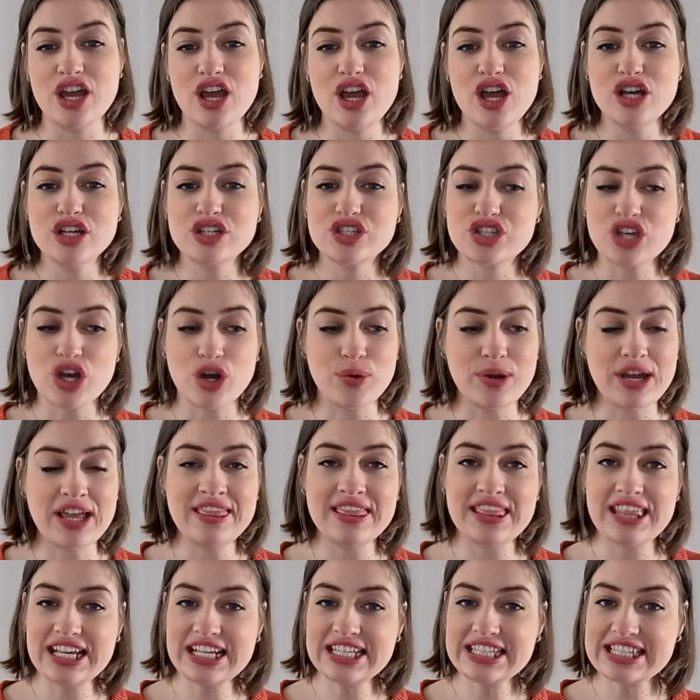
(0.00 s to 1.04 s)
So in
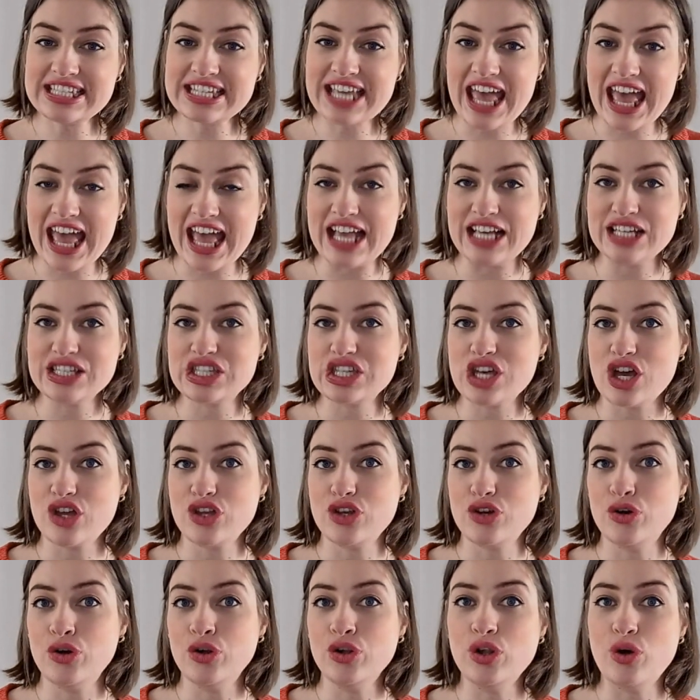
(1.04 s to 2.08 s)
this case,
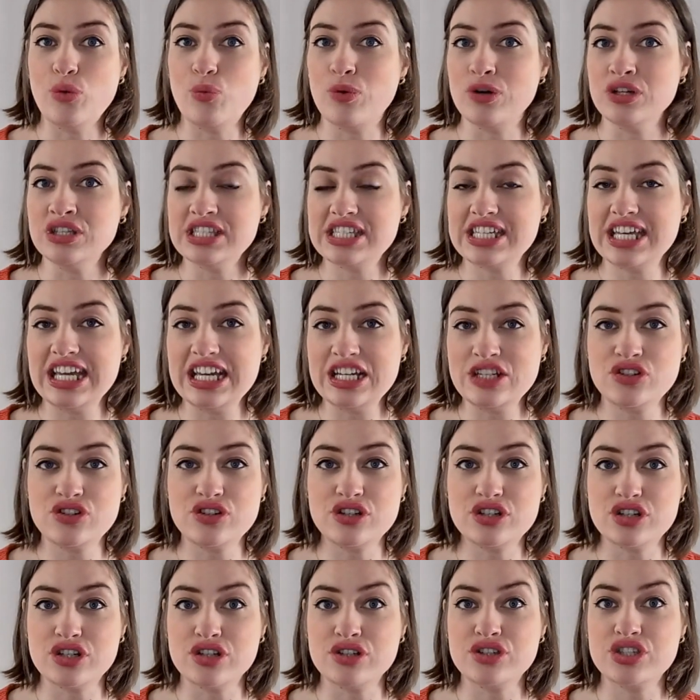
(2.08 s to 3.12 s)
you'll want to
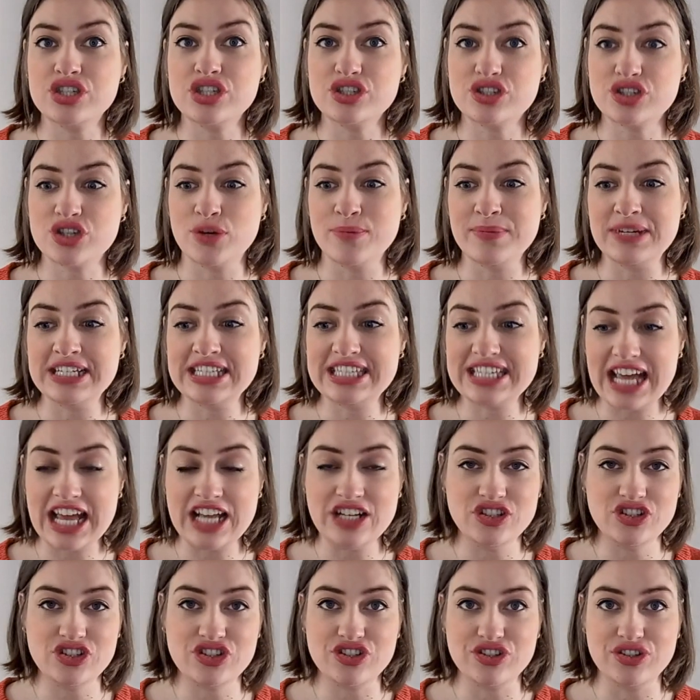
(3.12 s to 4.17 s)
introduce some
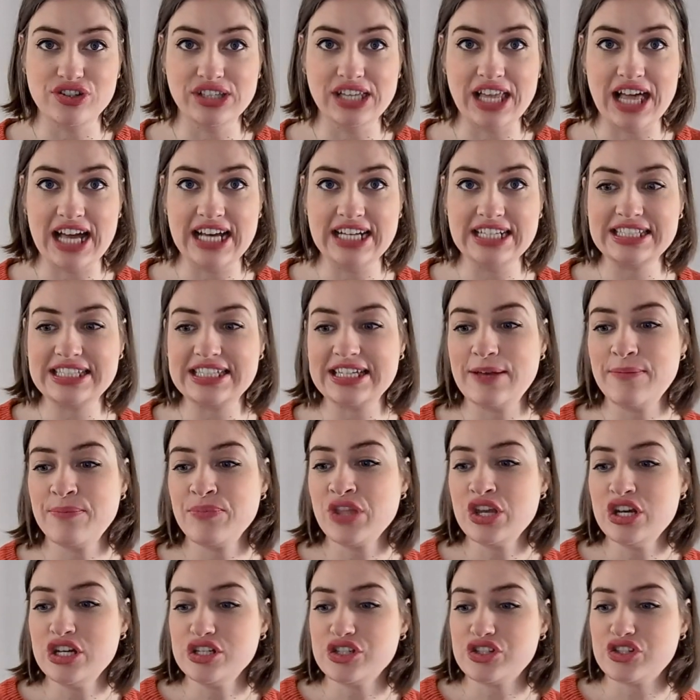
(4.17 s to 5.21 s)
intentional light.
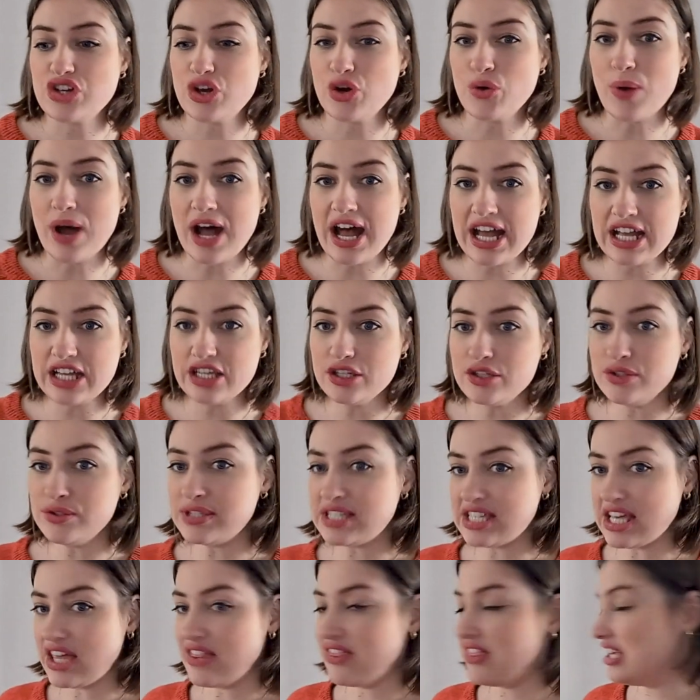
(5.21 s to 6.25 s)
So I use
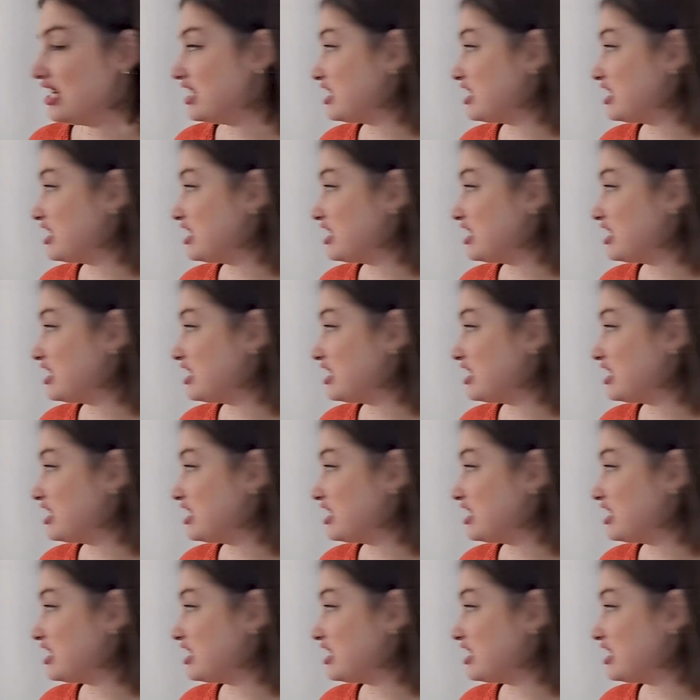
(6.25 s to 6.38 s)
this